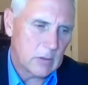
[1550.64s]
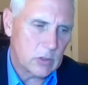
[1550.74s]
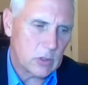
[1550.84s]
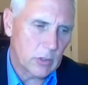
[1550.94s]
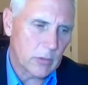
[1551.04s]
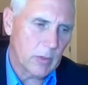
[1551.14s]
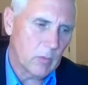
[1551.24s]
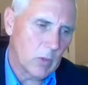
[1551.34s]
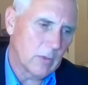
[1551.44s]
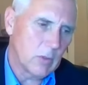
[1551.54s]
the
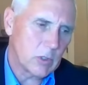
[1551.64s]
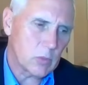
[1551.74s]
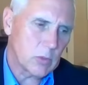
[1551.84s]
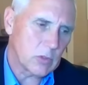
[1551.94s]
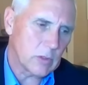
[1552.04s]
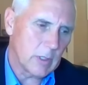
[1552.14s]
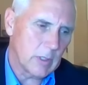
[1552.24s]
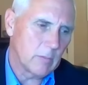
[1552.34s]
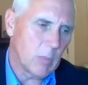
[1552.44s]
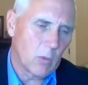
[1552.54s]
children, one of which was
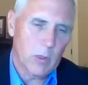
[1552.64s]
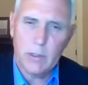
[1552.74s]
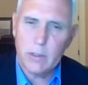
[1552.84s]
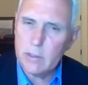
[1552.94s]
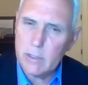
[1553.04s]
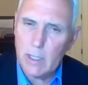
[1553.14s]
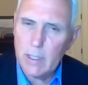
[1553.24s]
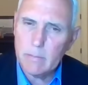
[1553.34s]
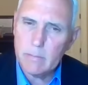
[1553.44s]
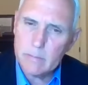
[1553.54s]
unborn at the
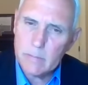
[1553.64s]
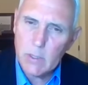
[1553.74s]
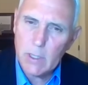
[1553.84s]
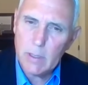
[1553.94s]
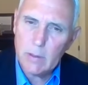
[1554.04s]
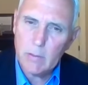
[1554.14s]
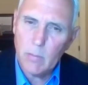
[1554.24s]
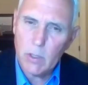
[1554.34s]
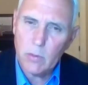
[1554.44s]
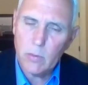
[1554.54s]
time. Uh, her
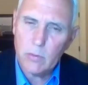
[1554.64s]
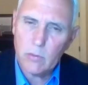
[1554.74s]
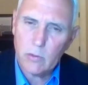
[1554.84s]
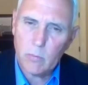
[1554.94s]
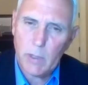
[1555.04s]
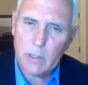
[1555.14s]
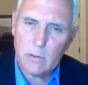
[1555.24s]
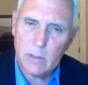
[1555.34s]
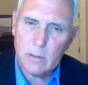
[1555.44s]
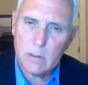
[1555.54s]
mother was
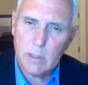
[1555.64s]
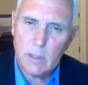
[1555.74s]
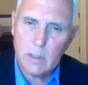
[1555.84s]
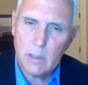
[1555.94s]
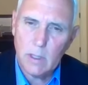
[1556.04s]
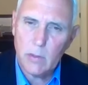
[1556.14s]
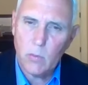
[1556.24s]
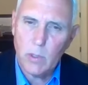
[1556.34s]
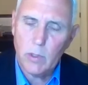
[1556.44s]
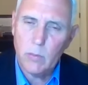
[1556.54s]
expecting, and
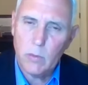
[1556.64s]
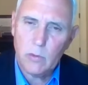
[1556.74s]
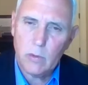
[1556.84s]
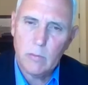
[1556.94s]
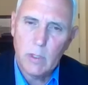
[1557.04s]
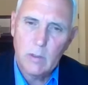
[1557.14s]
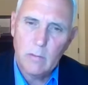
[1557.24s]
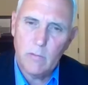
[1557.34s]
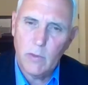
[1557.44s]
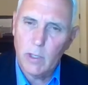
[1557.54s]
another one was
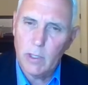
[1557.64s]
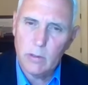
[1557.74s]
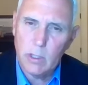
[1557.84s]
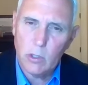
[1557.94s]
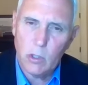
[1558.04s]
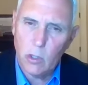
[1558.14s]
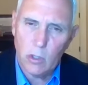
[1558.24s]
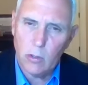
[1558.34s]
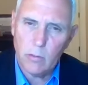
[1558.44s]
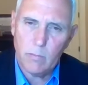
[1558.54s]
a very little
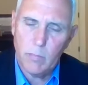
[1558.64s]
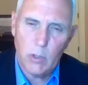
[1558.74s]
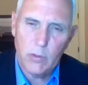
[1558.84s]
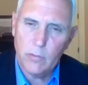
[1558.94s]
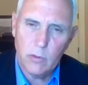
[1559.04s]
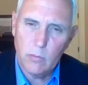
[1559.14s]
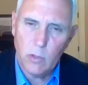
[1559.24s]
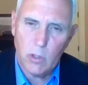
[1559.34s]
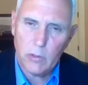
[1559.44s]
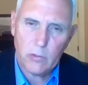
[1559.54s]
girl, both of
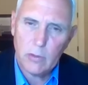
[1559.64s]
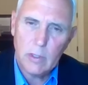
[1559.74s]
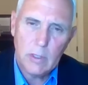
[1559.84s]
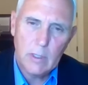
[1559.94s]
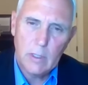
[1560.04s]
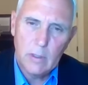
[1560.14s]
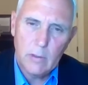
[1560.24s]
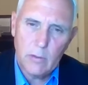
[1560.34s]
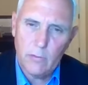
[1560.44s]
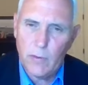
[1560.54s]
whom lost
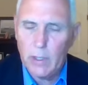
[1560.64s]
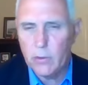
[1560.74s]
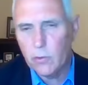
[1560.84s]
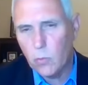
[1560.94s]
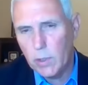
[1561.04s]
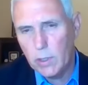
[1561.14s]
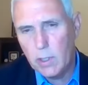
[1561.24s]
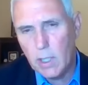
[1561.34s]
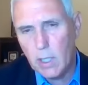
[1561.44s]
their fathers, one in